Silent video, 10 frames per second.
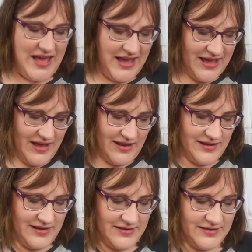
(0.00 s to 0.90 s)

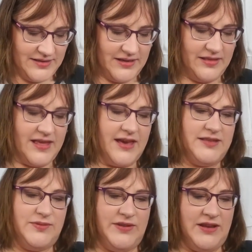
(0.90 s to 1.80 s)
And
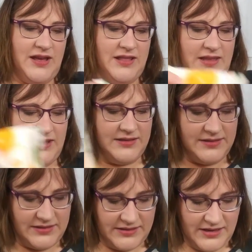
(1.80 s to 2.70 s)
last but not
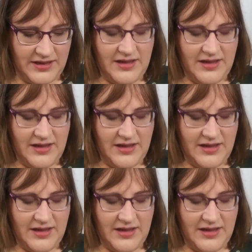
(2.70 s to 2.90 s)
least,